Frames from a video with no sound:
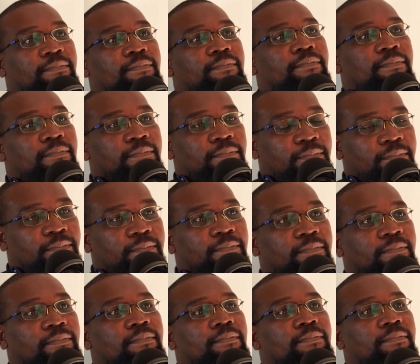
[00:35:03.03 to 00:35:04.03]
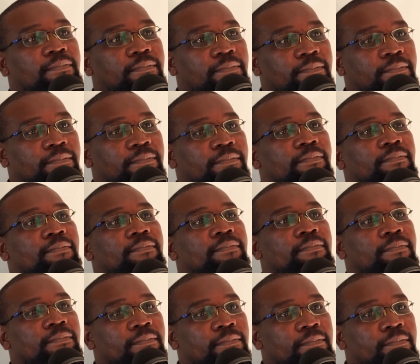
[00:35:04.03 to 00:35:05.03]
And then we have to
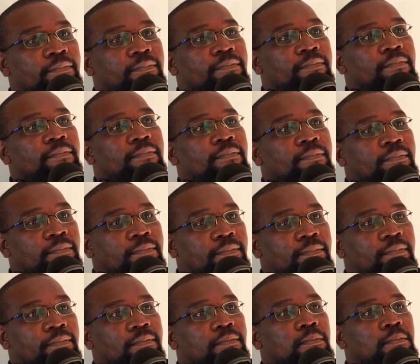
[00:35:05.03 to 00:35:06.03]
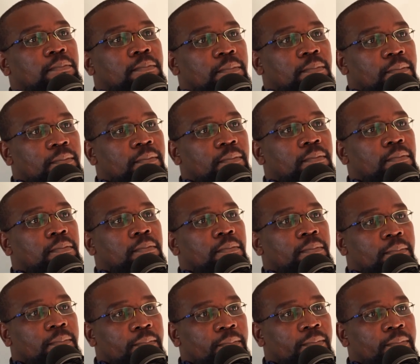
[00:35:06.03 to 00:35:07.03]
go to this one now where
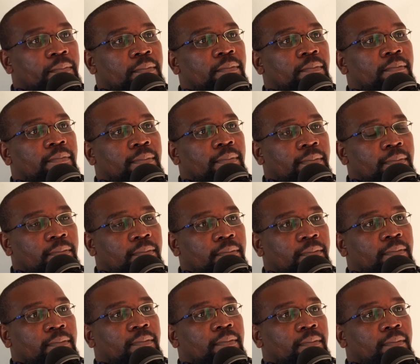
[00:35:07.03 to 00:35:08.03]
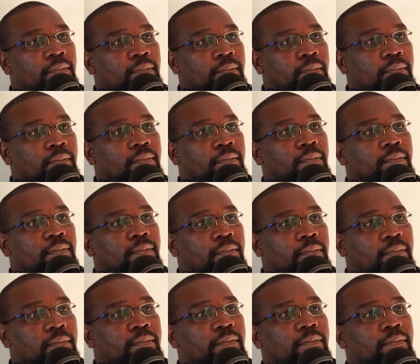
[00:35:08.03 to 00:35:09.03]
we talk from
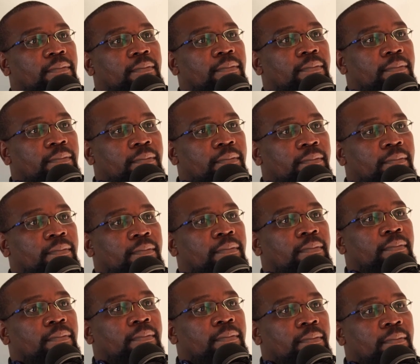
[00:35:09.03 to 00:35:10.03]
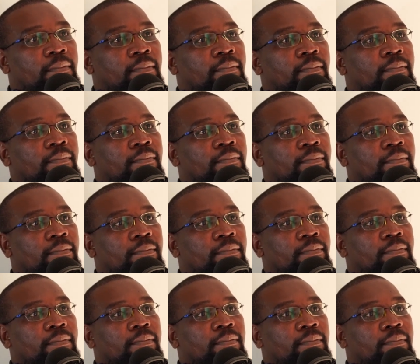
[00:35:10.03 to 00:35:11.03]
handing over
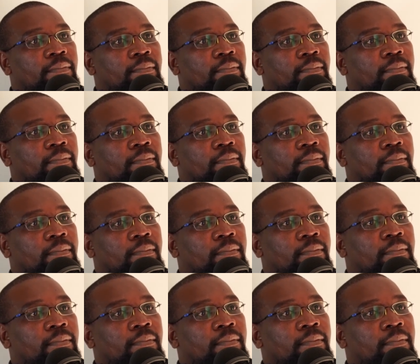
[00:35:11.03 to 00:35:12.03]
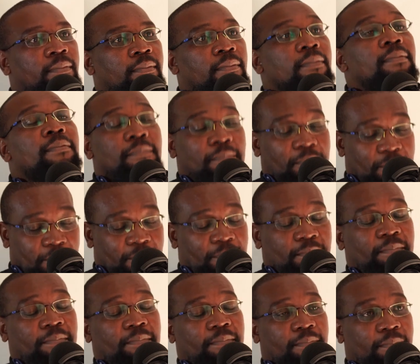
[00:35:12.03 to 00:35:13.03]
indodana to
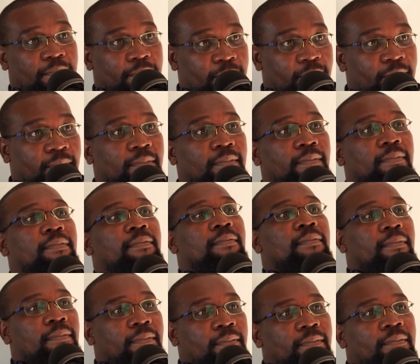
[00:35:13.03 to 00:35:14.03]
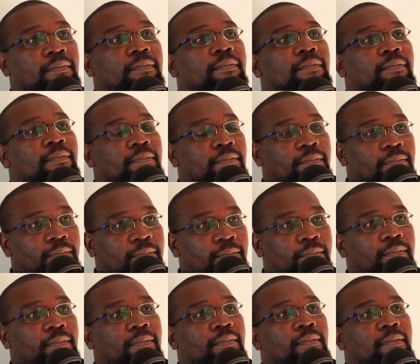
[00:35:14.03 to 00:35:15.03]
being maybe a
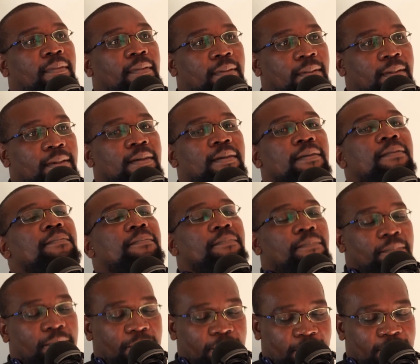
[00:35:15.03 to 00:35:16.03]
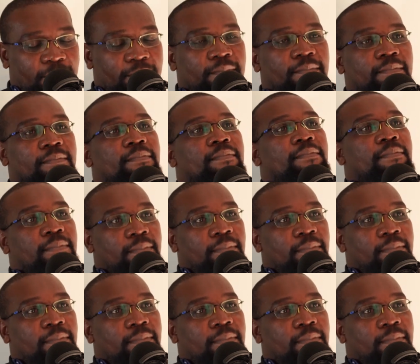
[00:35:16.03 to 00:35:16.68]
insizwa into ubdoda.